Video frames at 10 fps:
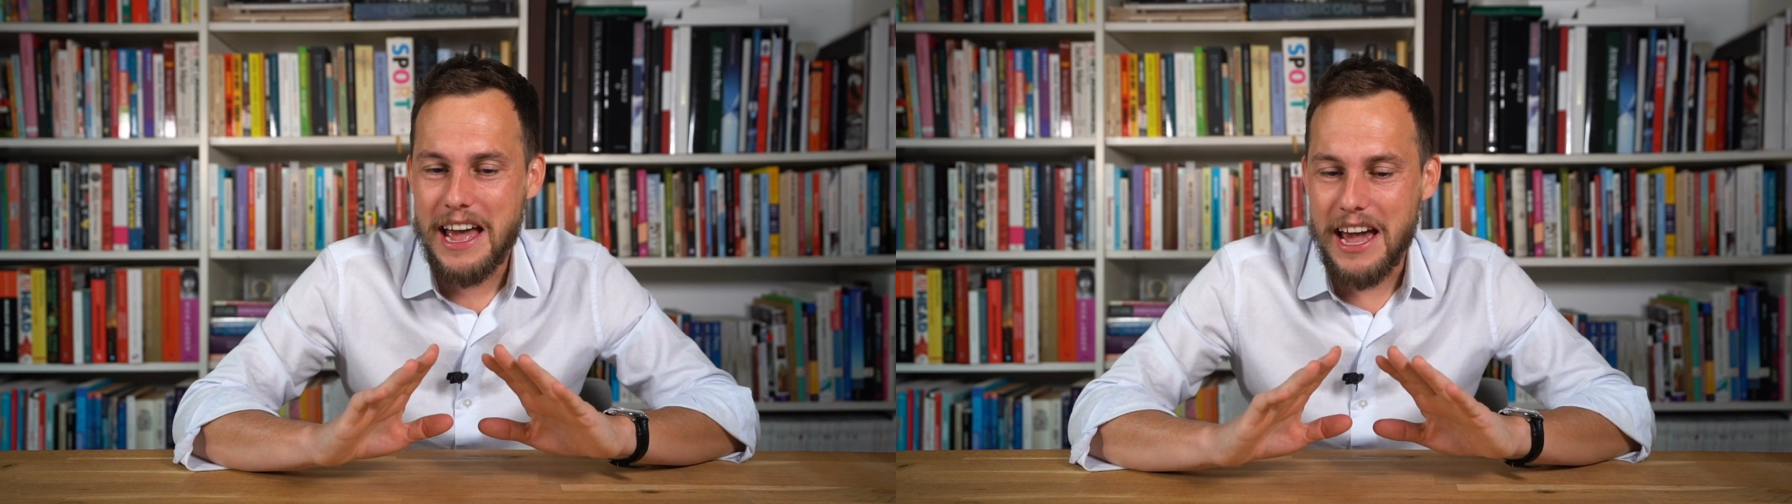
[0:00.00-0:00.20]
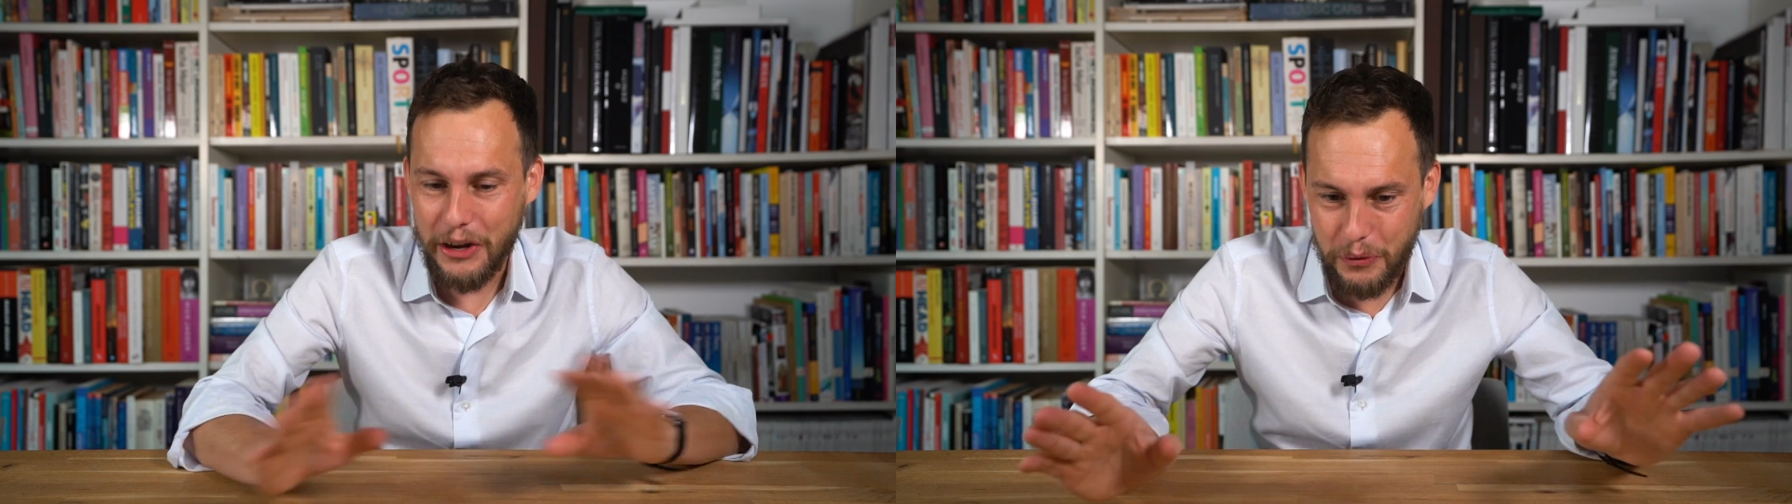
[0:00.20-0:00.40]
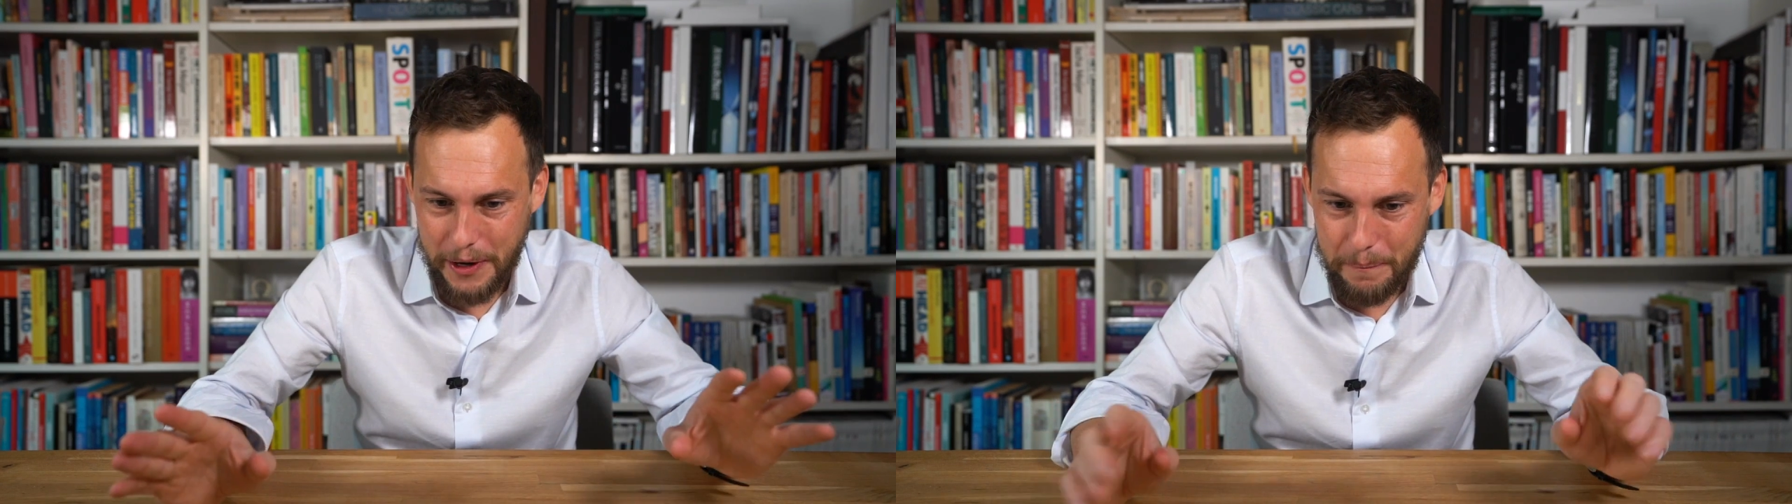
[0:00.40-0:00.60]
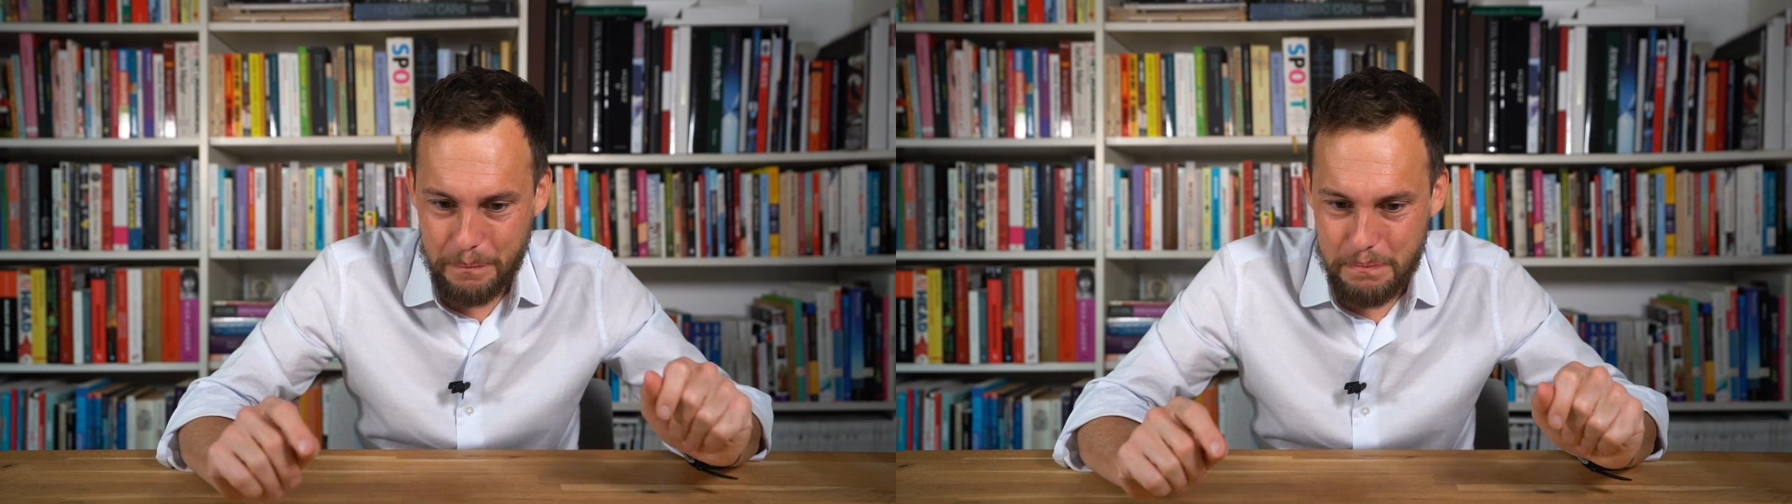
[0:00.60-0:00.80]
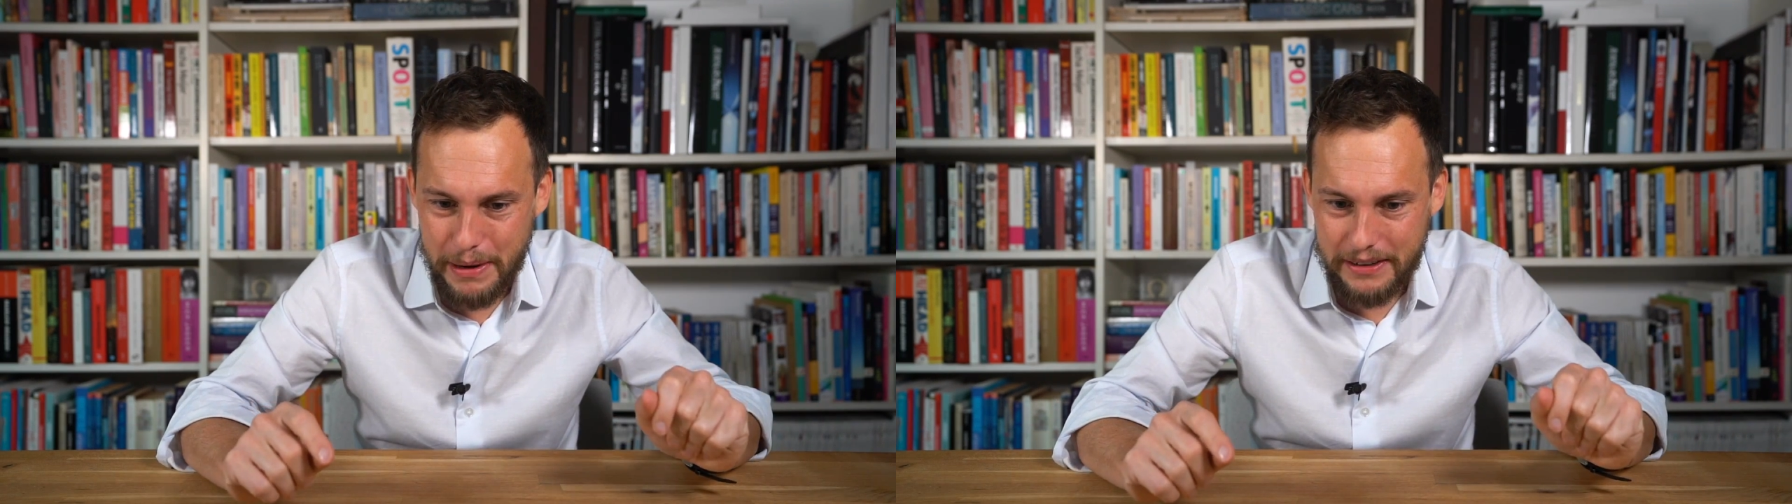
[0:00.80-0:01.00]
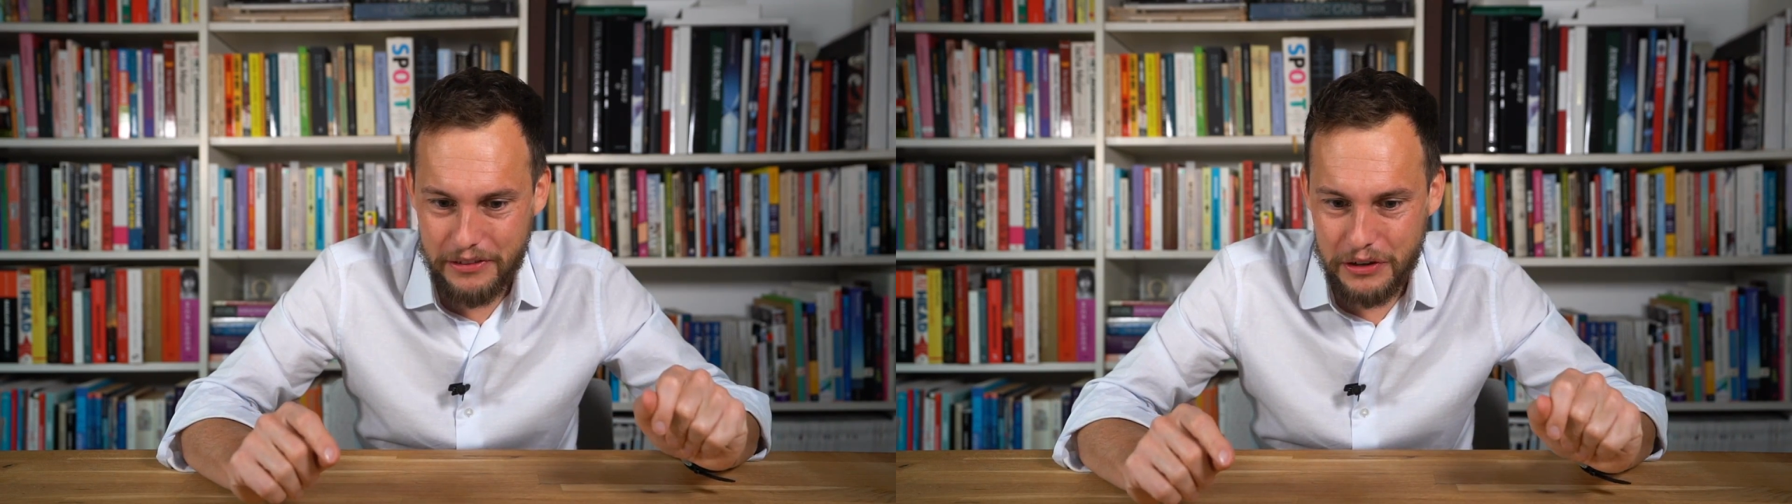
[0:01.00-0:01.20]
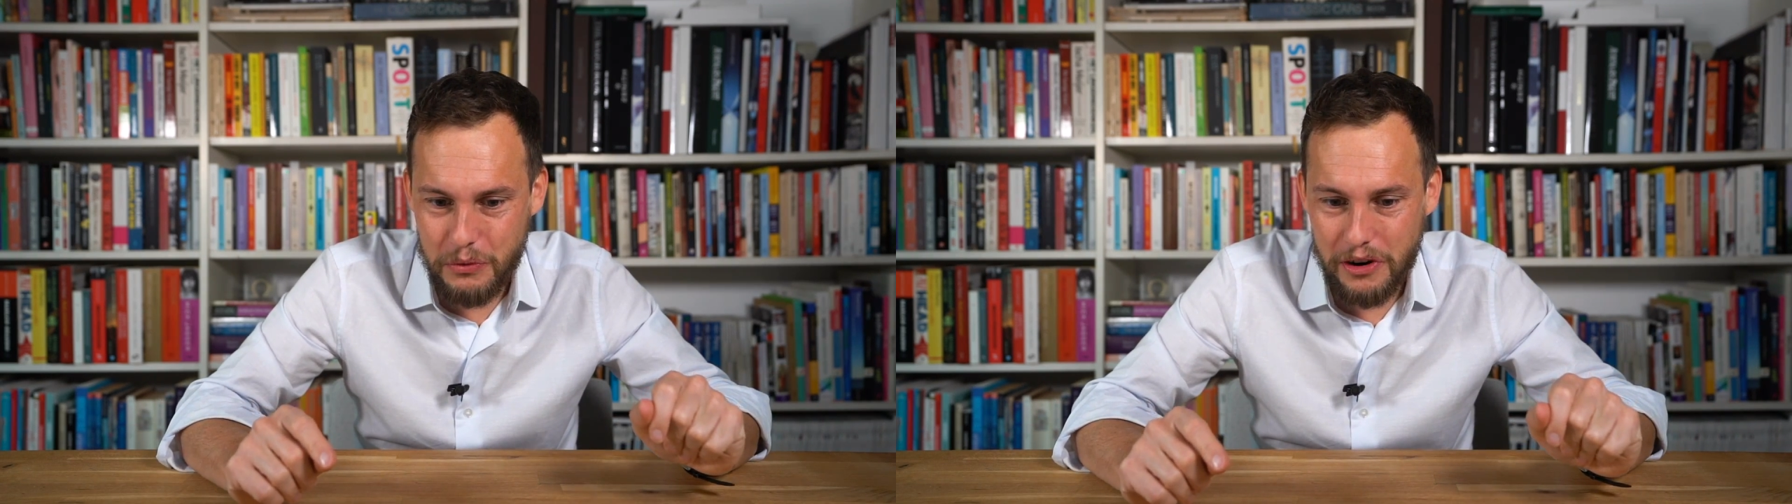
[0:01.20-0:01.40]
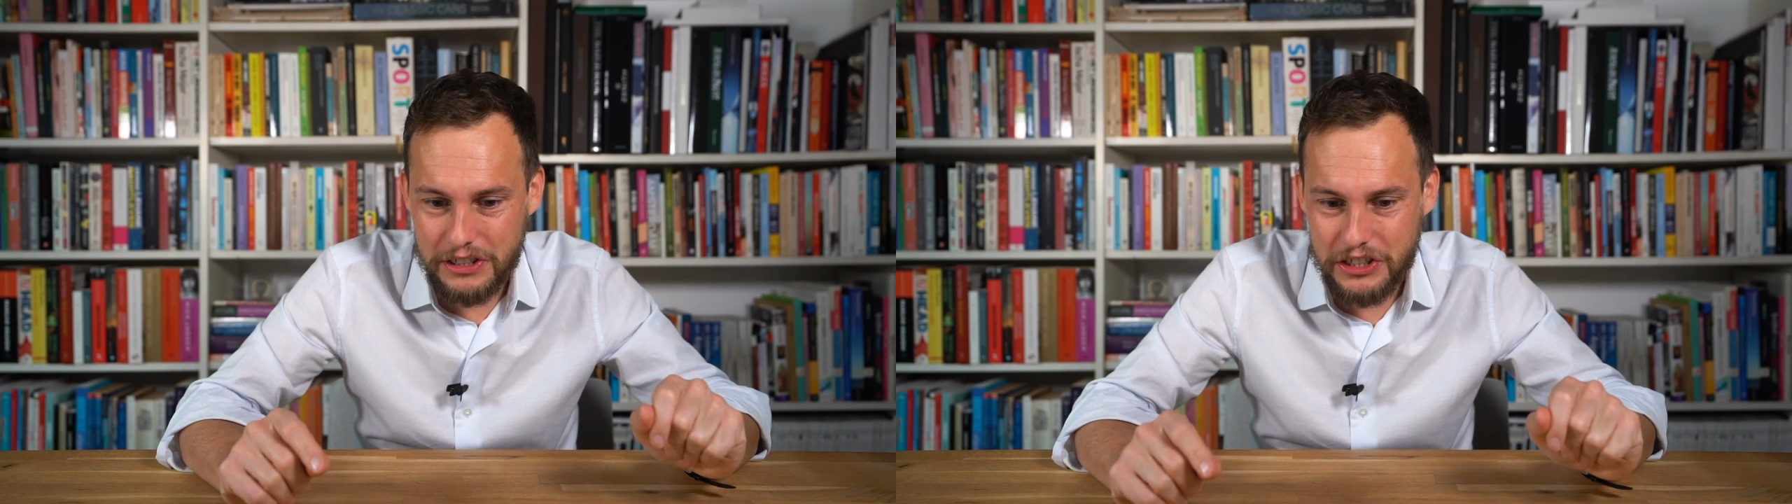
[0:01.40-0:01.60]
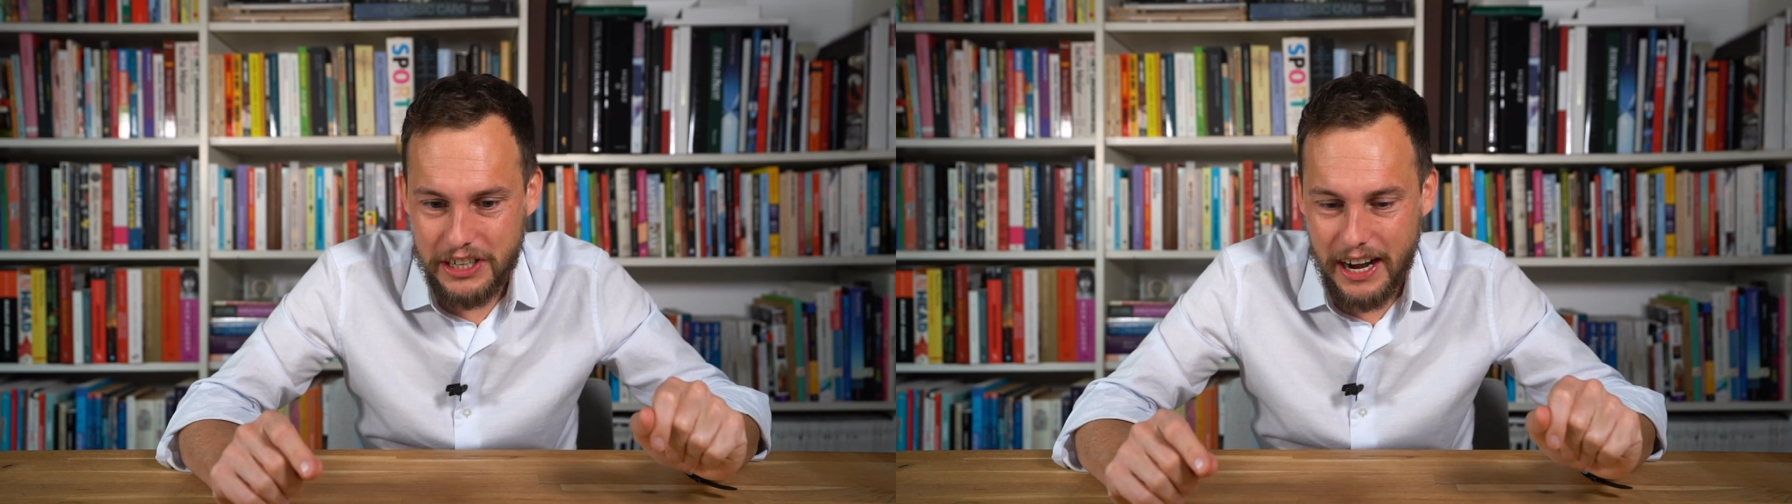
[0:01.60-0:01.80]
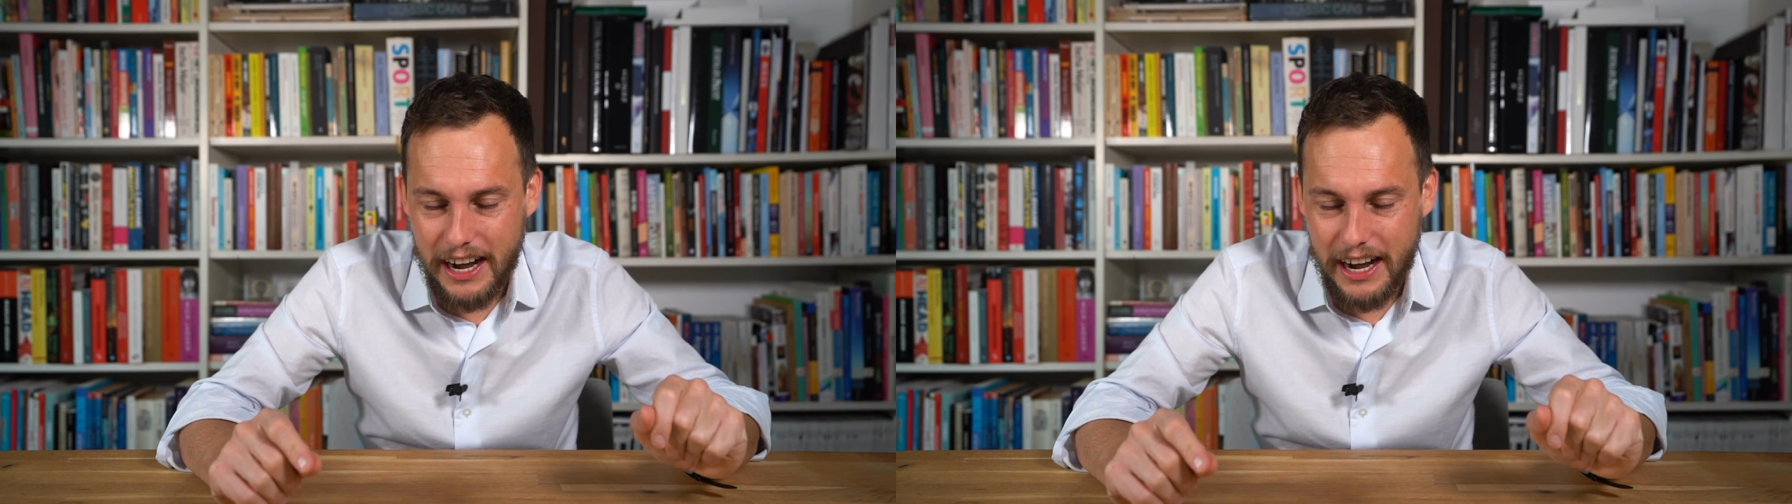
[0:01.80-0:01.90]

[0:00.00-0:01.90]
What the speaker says: Anyway, back to the watch.